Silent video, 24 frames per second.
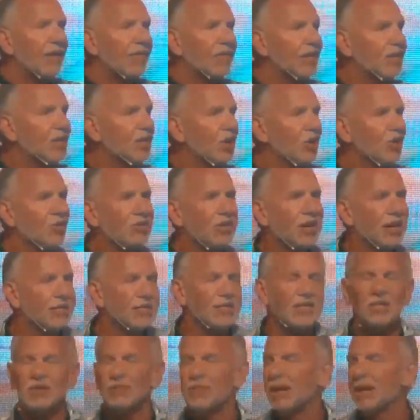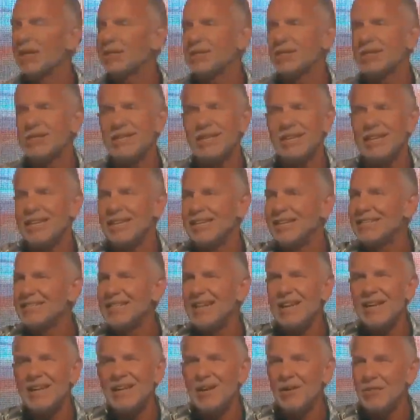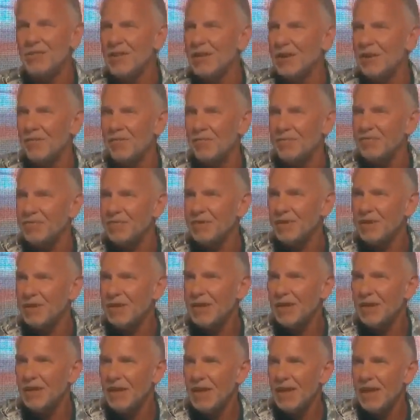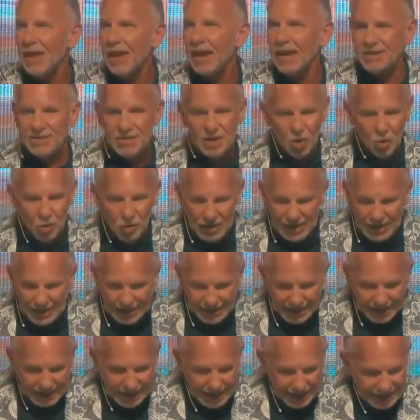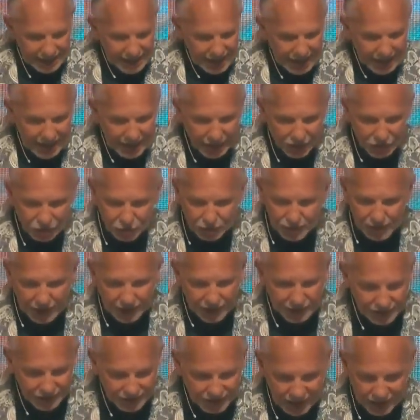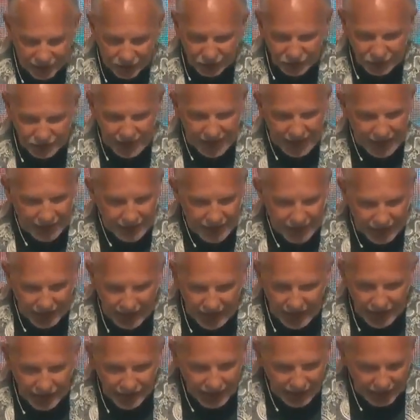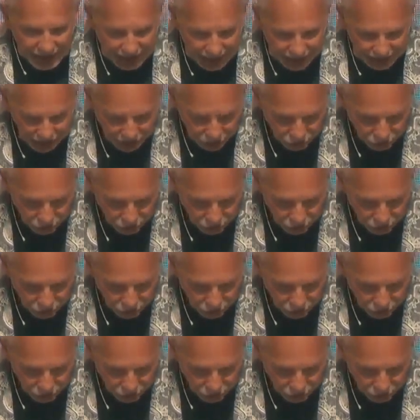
in you just as much as He is any of them. And so we need to get that in our spirits and understand that, that He has